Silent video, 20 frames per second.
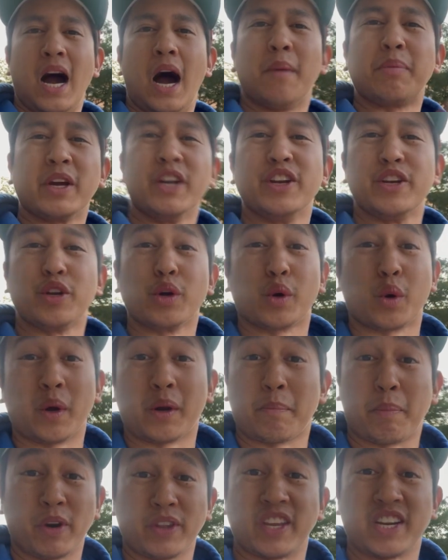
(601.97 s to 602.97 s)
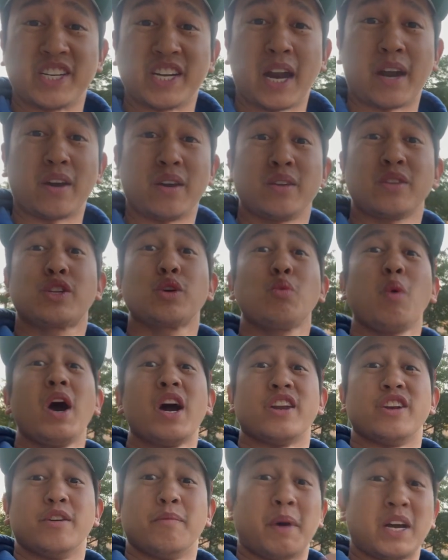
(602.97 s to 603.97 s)
I'm gonna do a quick birthday shout out to
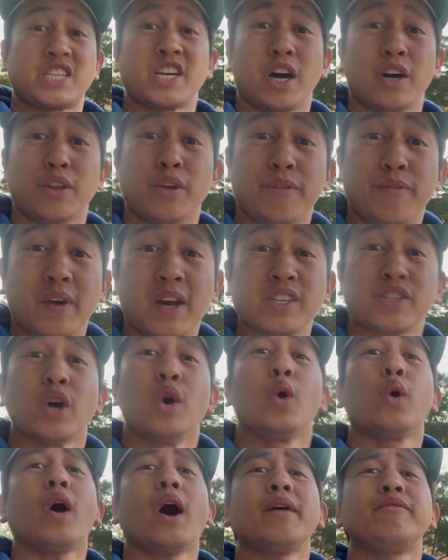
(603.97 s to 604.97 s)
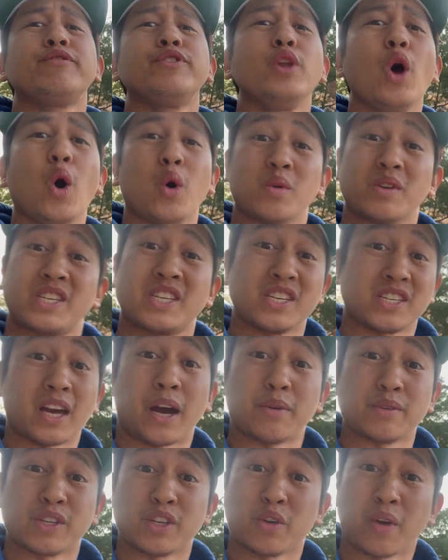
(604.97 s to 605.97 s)
one of my childhood friends who I've known since I
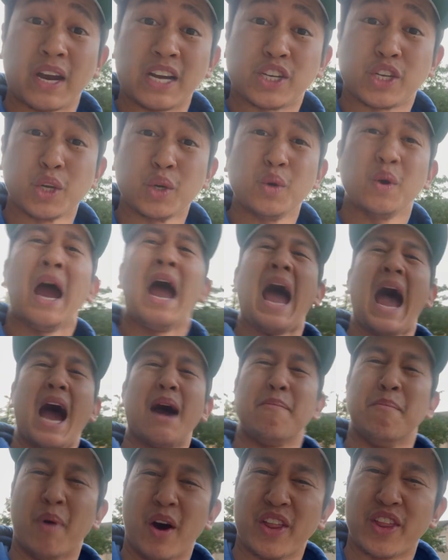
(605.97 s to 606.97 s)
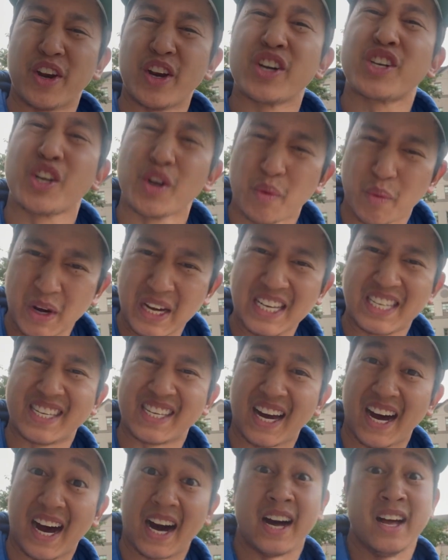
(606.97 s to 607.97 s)
was in grade two at Mother
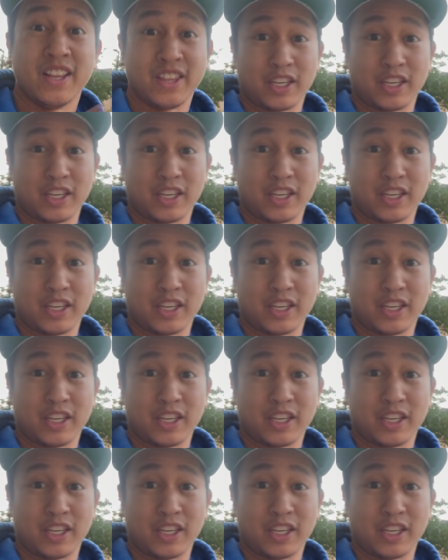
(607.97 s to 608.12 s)
Teresa.